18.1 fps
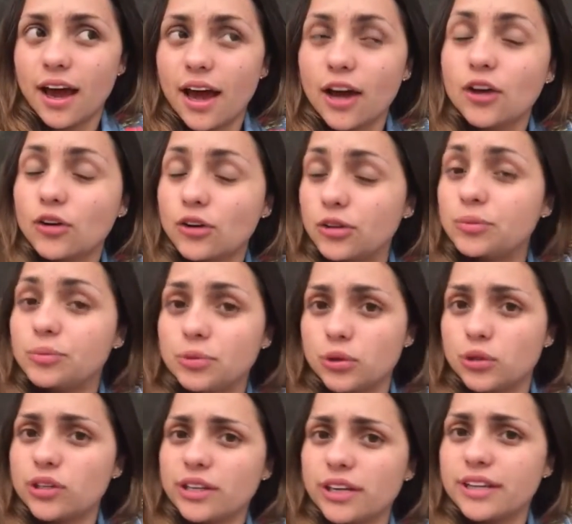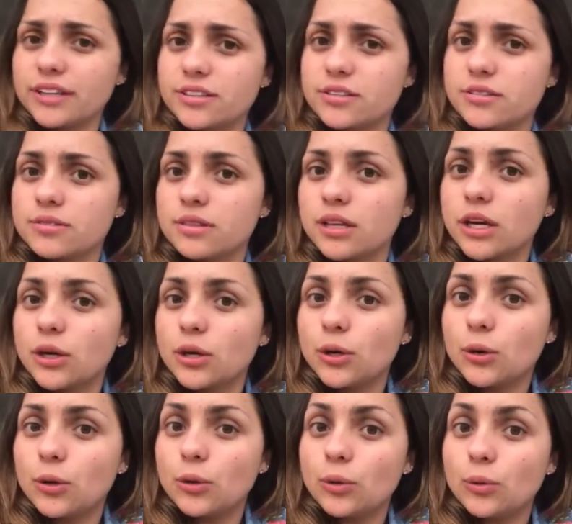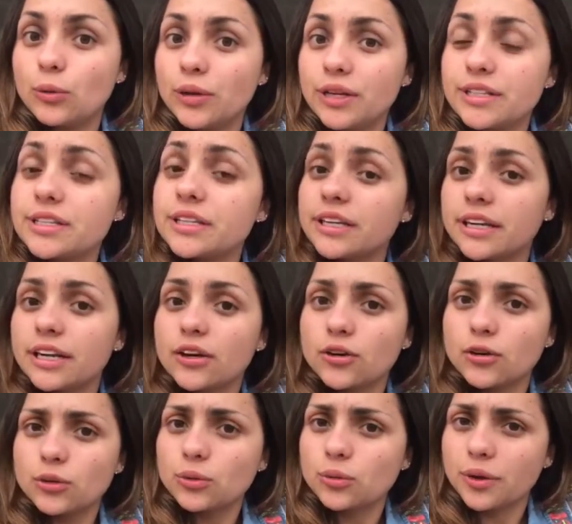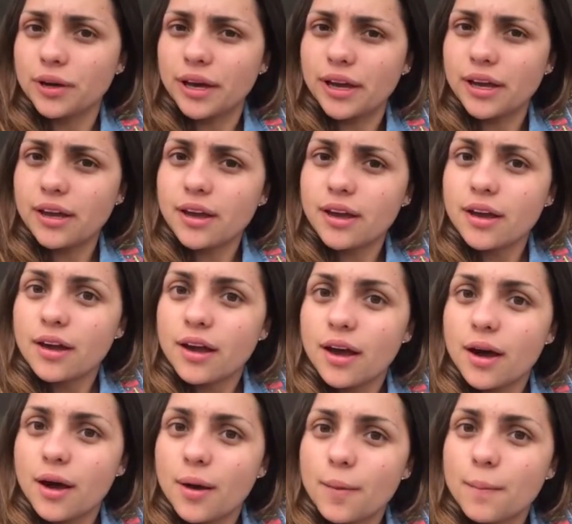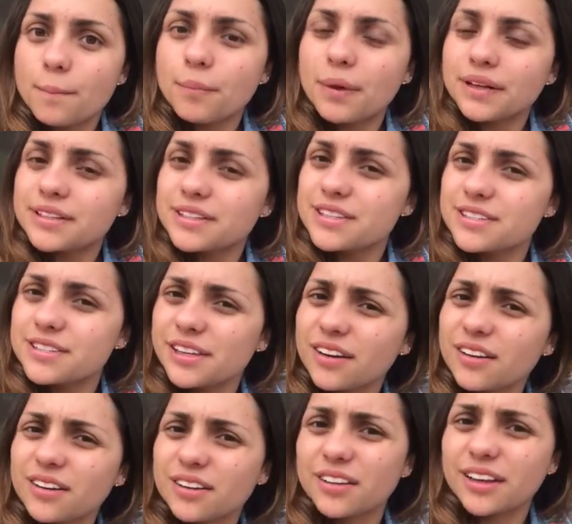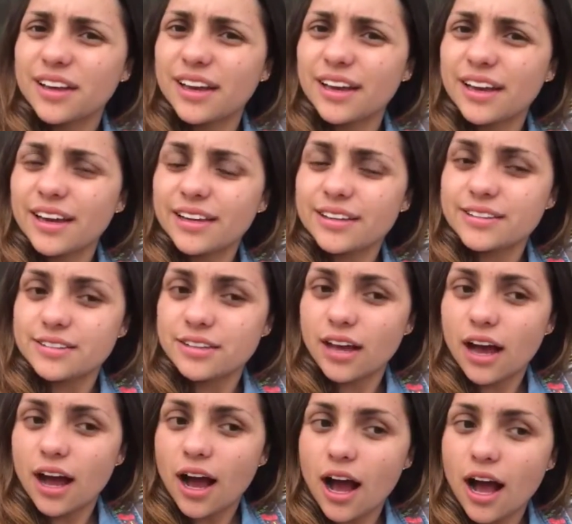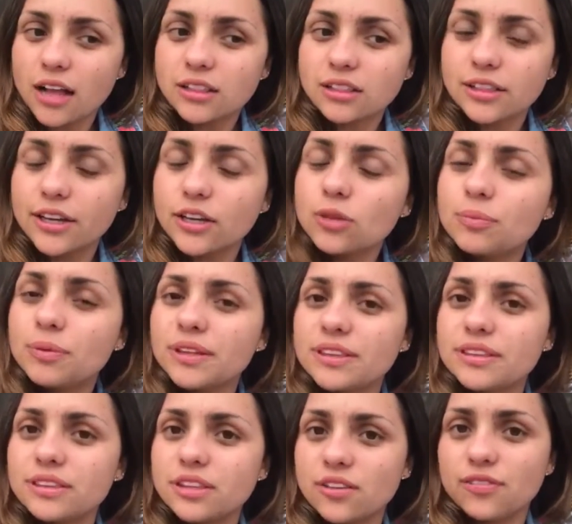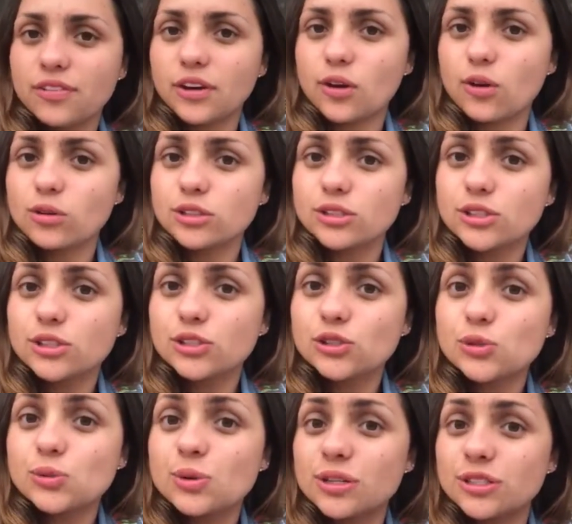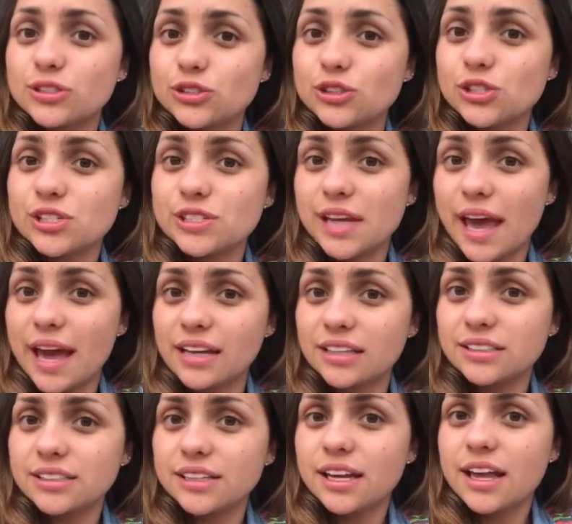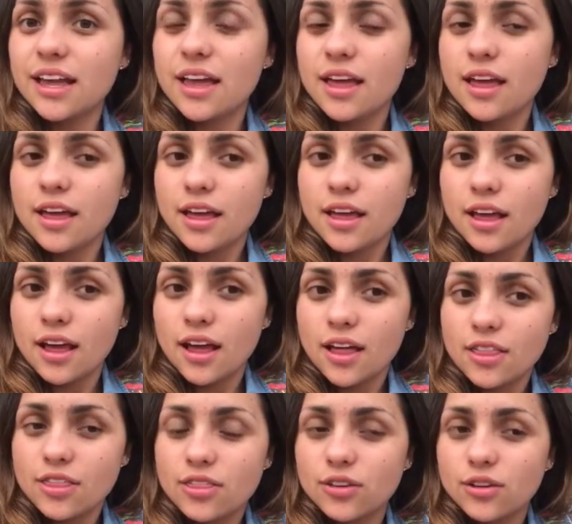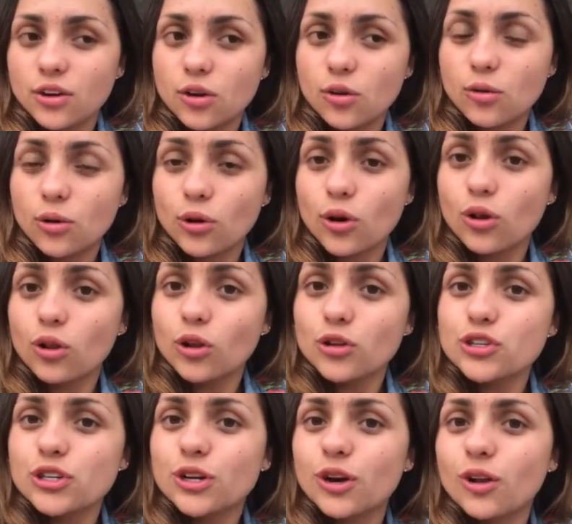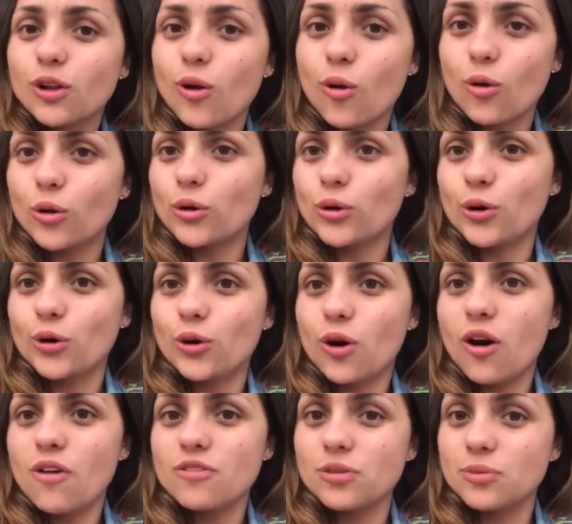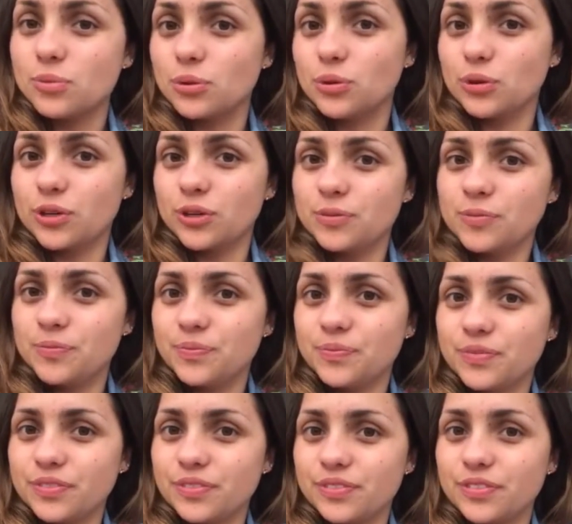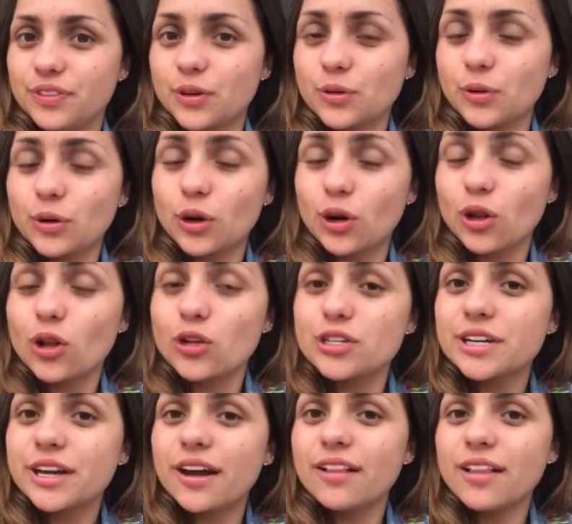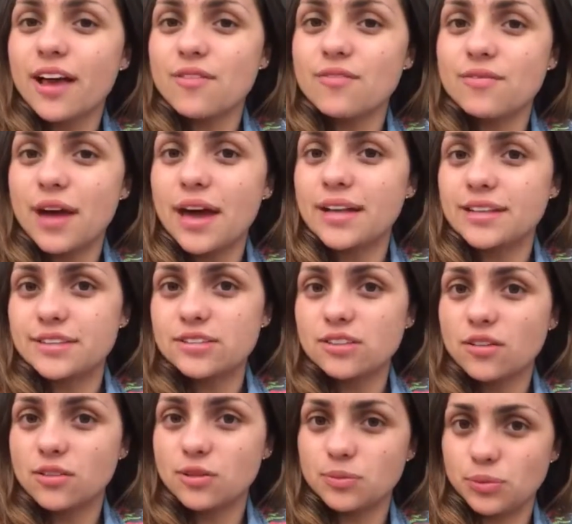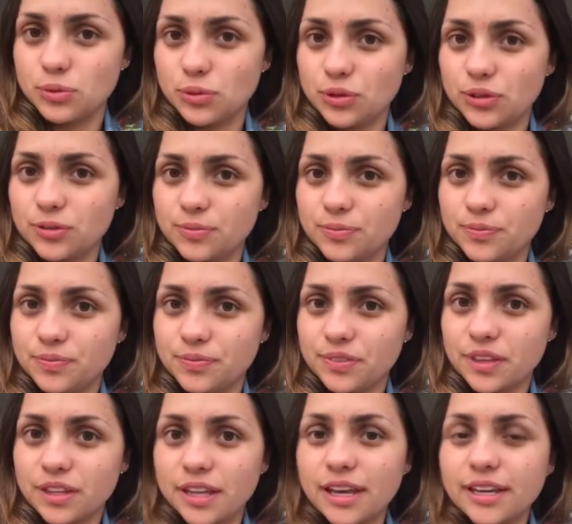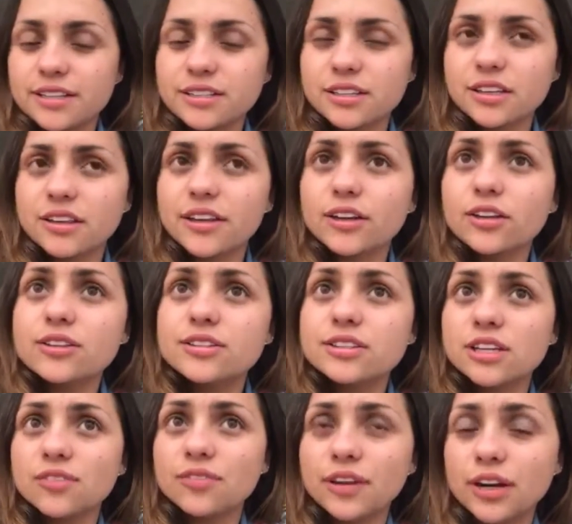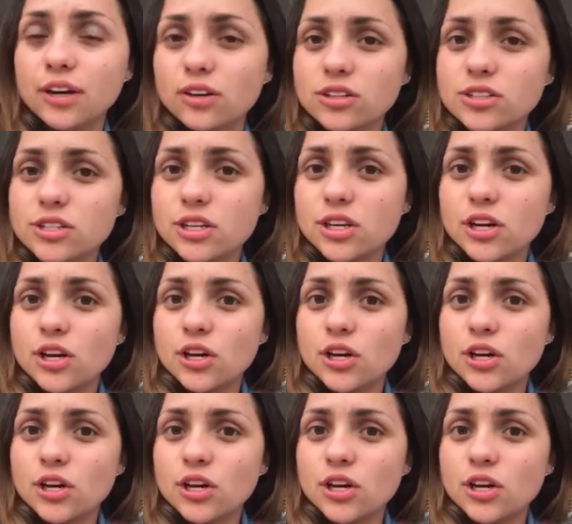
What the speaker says: a good book, it's written in a good way, but still it's a little bit difficult to understand the chronological order of the book, the chronological events of the book. It's a little difficult